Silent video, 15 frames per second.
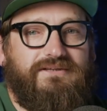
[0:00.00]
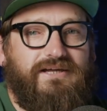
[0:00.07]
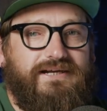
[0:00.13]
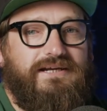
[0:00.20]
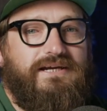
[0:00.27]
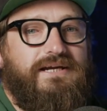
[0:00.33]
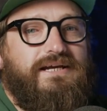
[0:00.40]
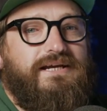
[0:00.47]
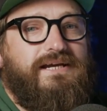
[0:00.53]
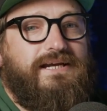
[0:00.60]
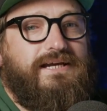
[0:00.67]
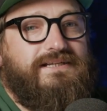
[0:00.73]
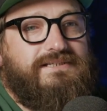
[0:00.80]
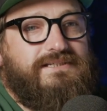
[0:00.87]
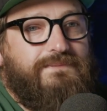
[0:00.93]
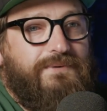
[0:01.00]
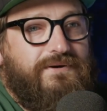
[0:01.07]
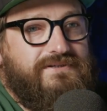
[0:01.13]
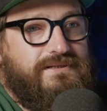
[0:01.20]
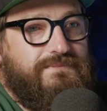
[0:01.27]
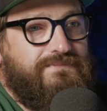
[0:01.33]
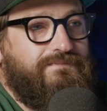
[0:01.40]
Like it's
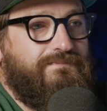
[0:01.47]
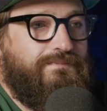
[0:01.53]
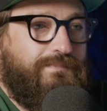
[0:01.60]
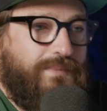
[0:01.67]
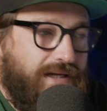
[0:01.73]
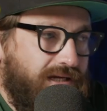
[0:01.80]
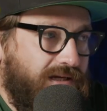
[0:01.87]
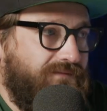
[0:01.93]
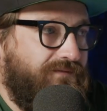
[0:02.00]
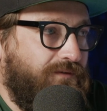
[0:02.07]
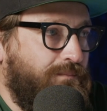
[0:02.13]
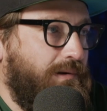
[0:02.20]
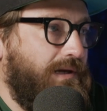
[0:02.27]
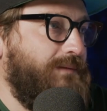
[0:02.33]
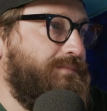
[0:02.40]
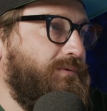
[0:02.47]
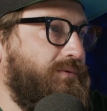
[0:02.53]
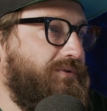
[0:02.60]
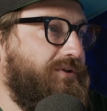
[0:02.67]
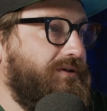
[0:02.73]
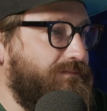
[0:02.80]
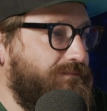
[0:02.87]
supposed to be for people
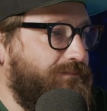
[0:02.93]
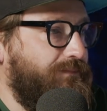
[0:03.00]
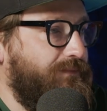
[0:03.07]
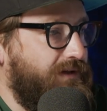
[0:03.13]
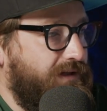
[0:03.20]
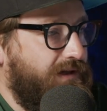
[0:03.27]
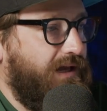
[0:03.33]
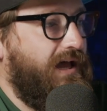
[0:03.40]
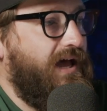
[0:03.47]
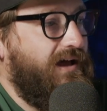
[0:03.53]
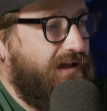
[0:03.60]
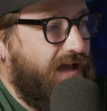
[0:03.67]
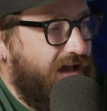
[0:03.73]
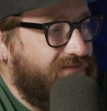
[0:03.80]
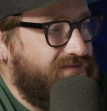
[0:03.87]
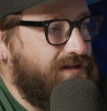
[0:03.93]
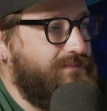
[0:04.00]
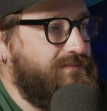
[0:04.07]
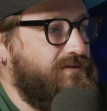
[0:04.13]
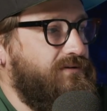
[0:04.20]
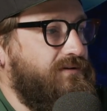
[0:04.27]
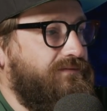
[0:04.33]
that ha- have some
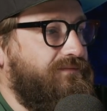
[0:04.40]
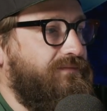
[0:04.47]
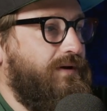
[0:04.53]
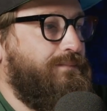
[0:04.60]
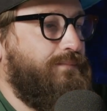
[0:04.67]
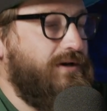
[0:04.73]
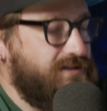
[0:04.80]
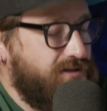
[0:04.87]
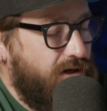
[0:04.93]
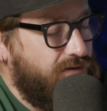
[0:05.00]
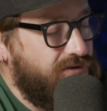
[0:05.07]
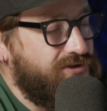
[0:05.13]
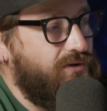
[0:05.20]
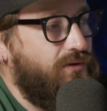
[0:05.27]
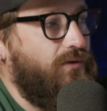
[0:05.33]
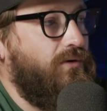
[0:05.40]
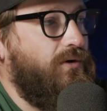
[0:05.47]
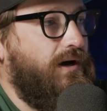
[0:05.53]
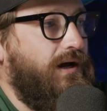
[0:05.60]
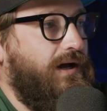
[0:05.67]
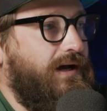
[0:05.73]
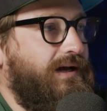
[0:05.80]
sort of oppressed culture or
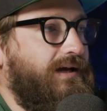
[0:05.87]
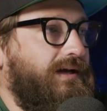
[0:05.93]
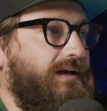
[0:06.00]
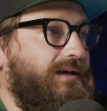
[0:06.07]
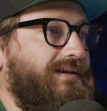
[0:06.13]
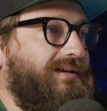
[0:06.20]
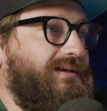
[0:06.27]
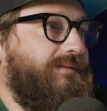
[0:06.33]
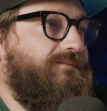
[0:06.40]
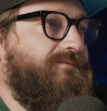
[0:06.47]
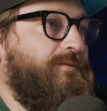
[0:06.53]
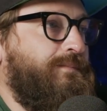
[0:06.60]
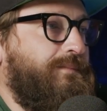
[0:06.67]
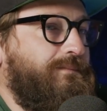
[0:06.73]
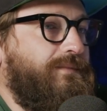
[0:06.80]
uh, Look, I don't